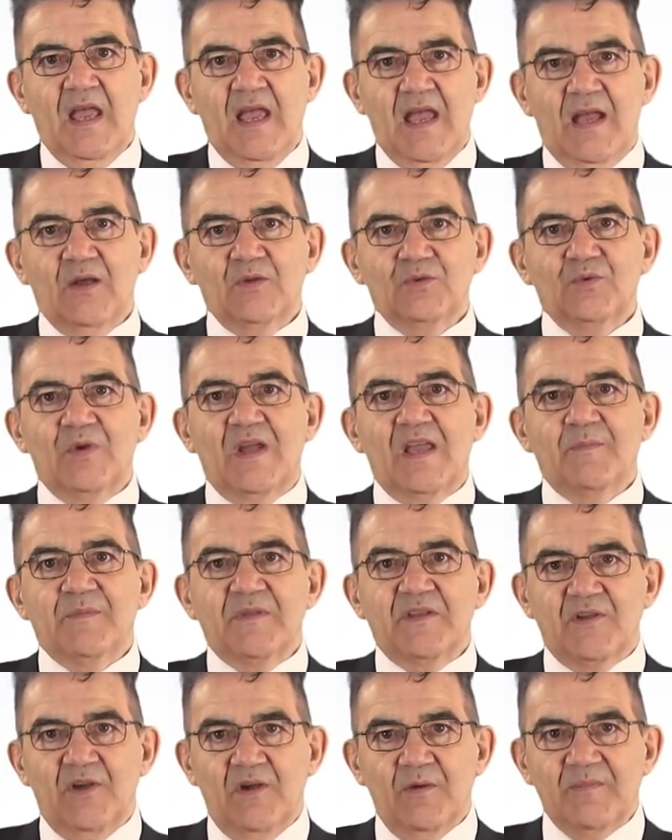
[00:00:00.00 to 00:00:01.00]
How do I
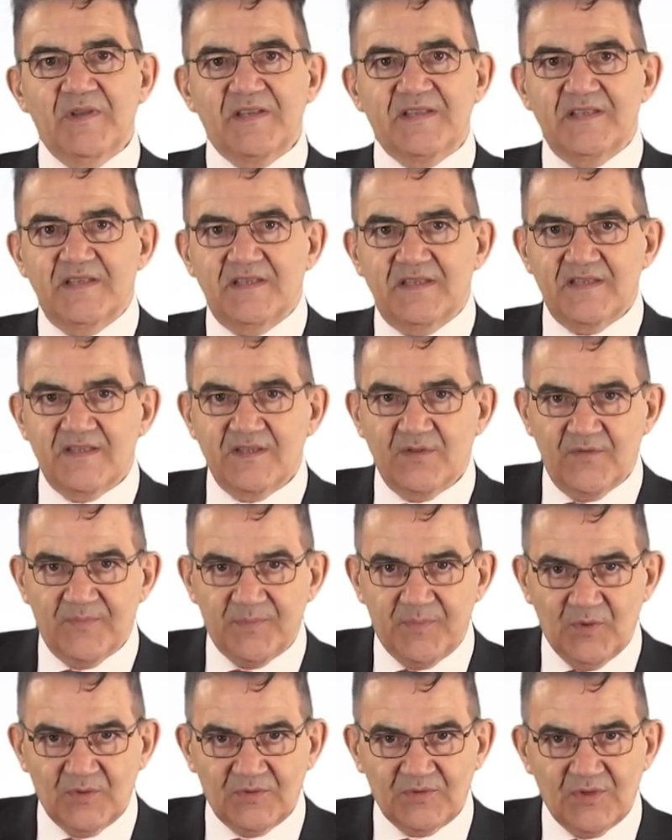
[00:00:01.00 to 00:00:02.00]
become a citizen
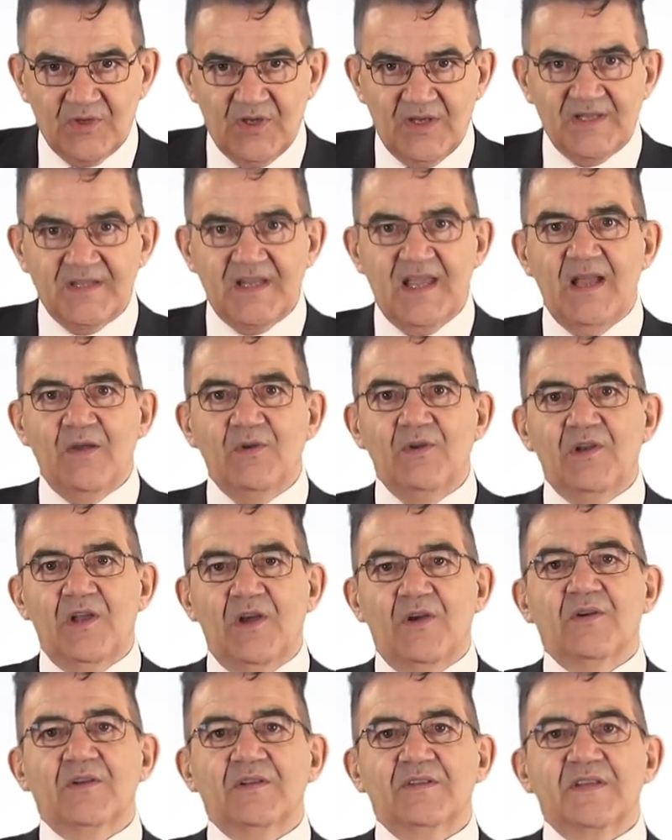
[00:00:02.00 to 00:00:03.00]
of Portugal and how
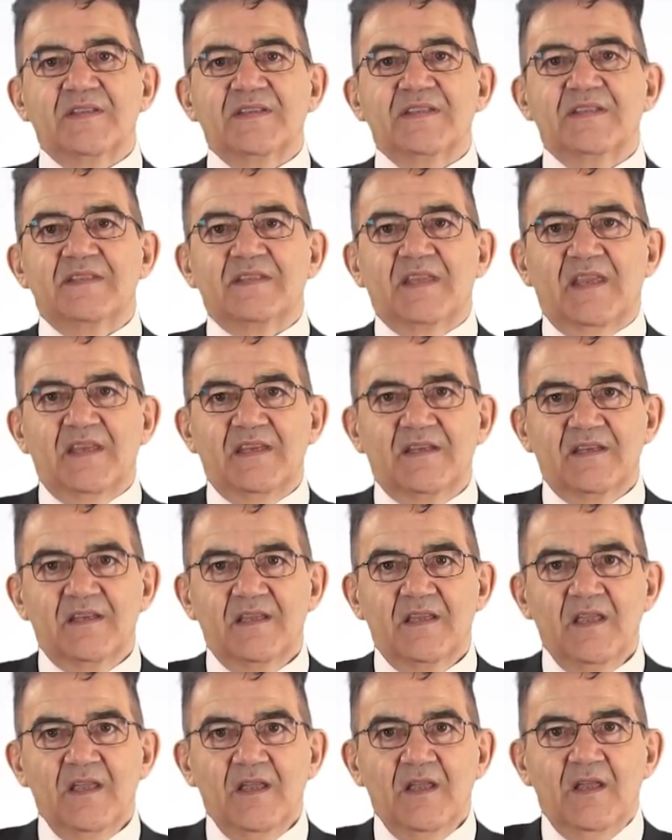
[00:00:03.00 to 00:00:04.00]
long does it take?
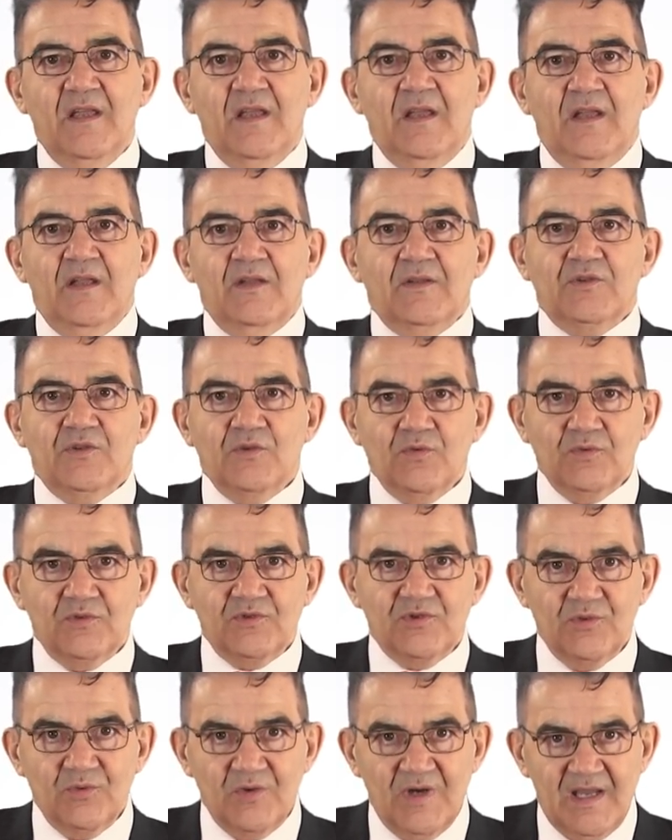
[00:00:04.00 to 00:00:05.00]
Due
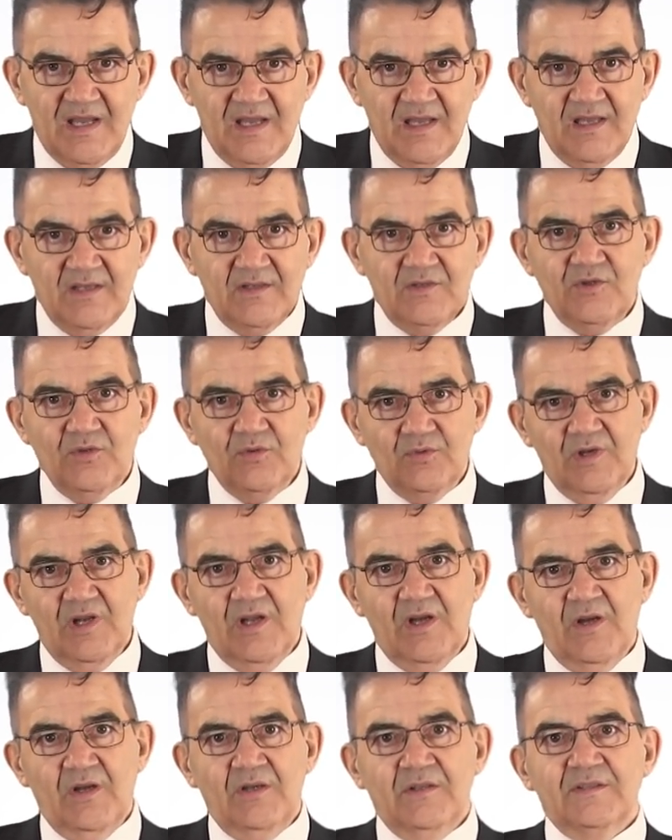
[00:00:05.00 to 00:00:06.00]
to a new
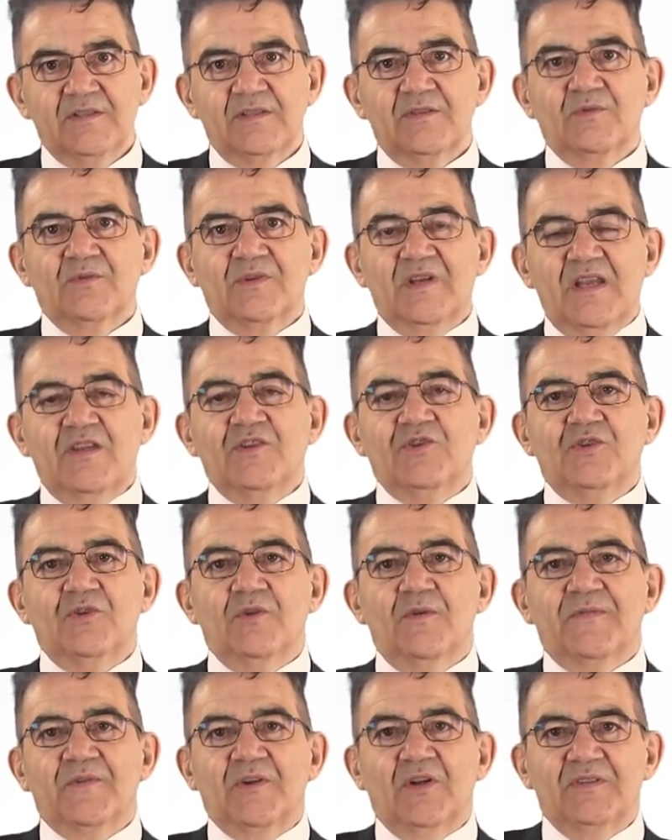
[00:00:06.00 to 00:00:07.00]
law, the
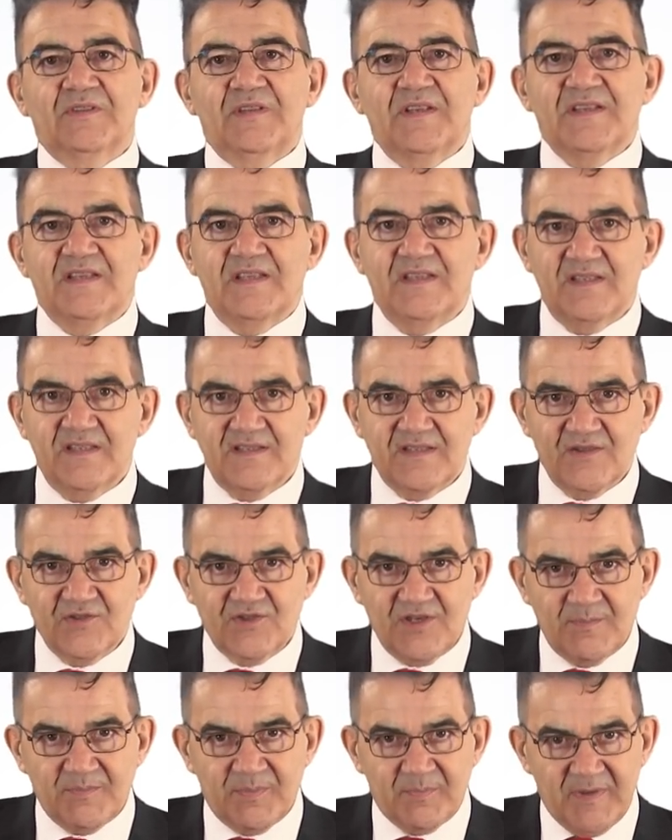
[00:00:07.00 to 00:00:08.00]
duration of granting
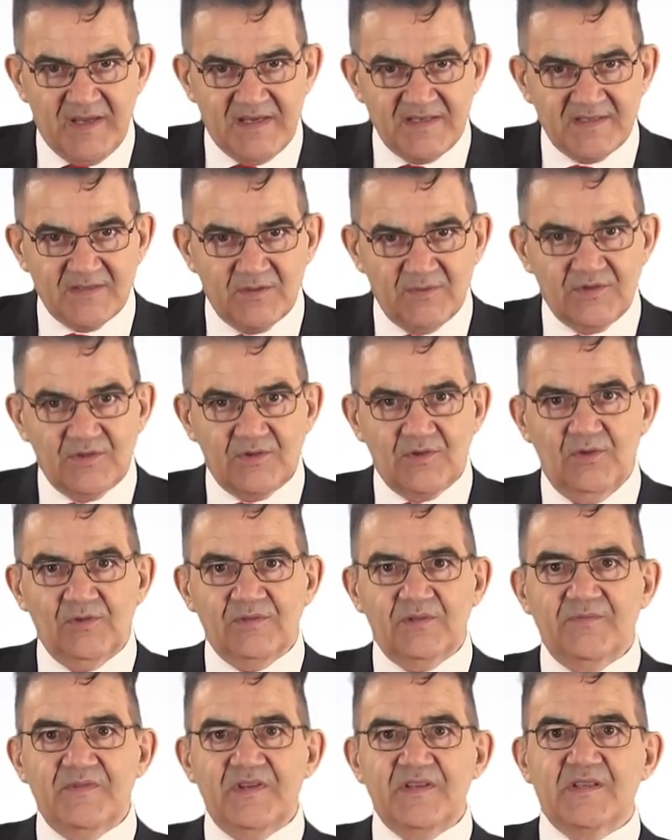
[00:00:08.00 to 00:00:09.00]
citizenship based on the
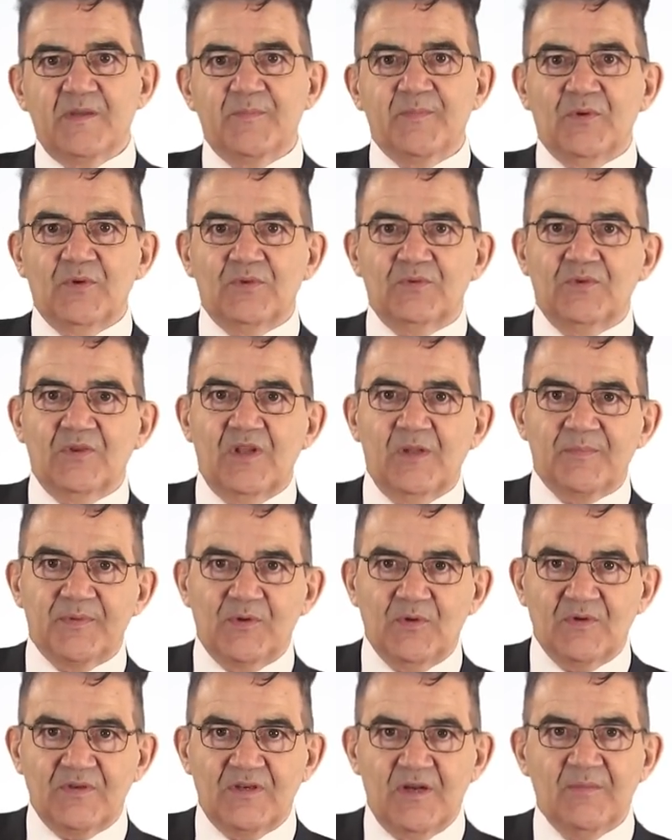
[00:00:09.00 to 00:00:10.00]
Golden Visa Portugal
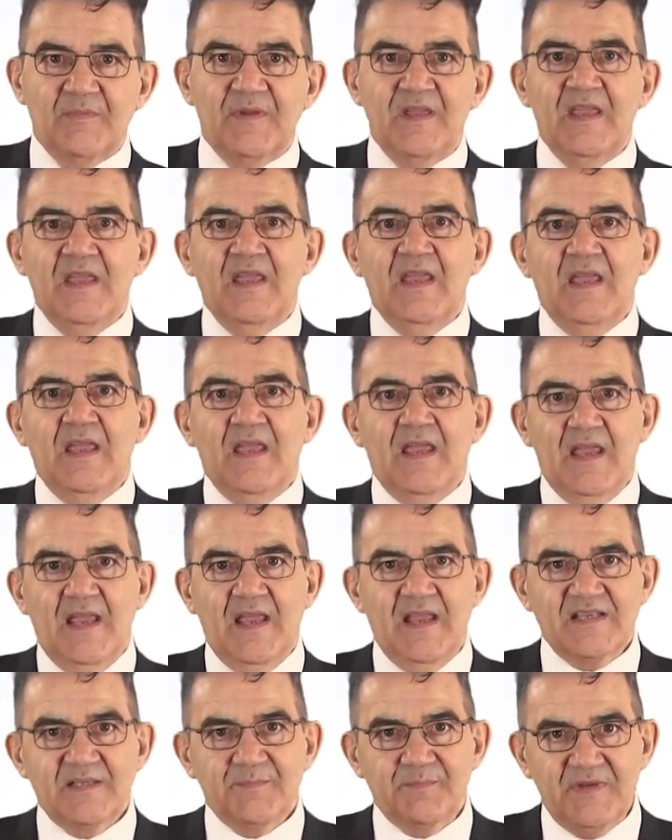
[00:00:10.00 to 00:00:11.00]
program
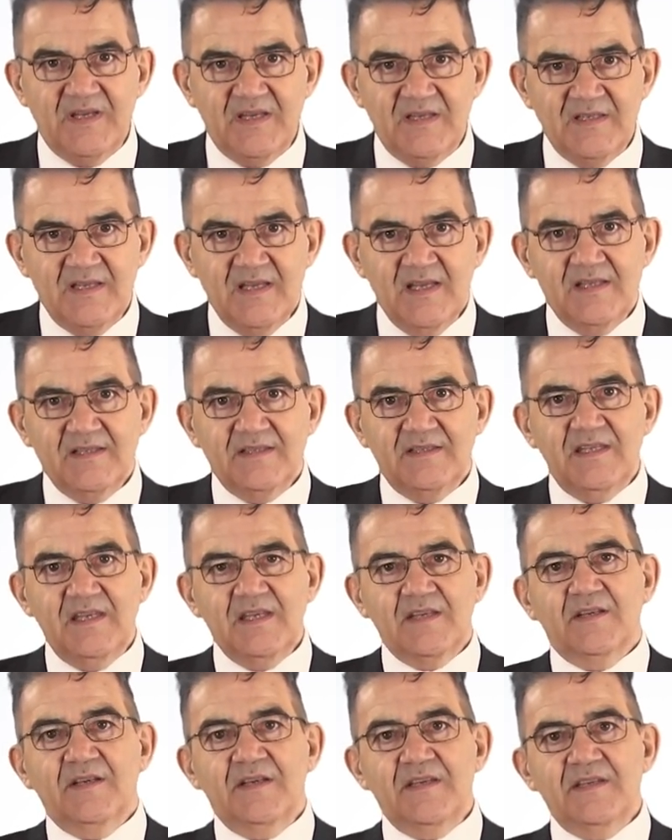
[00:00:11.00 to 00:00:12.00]
has been
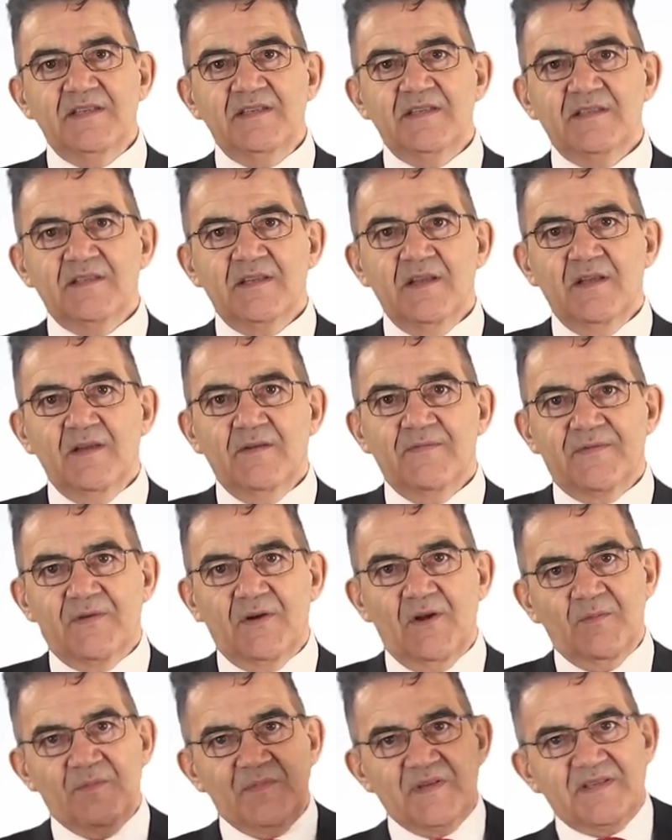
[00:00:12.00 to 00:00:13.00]
decreased
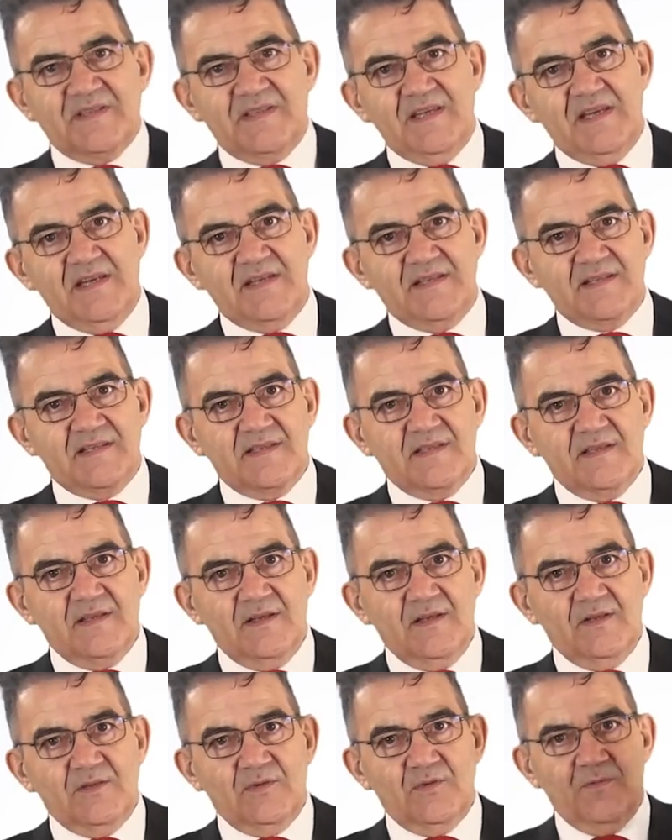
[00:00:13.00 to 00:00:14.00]
from 6
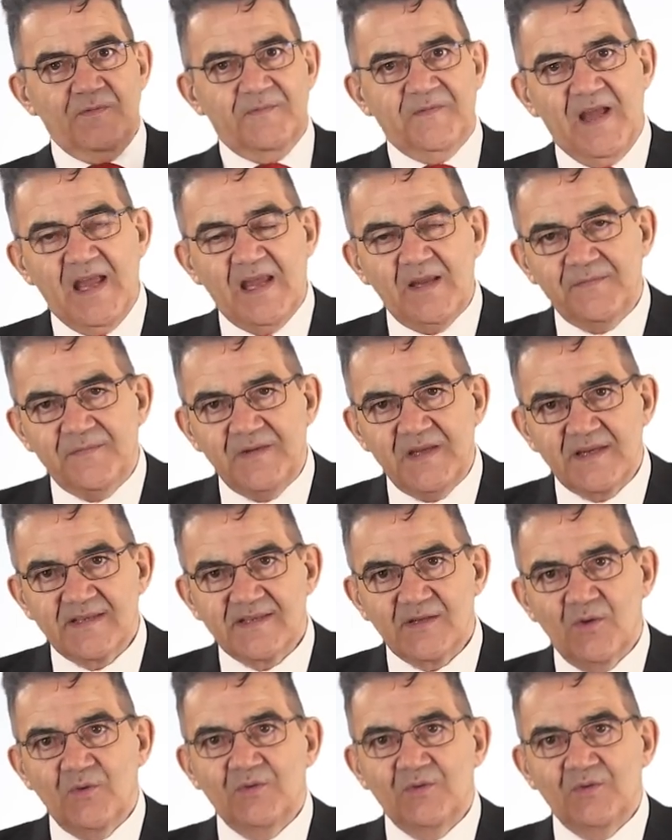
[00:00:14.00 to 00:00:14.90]
to 5 years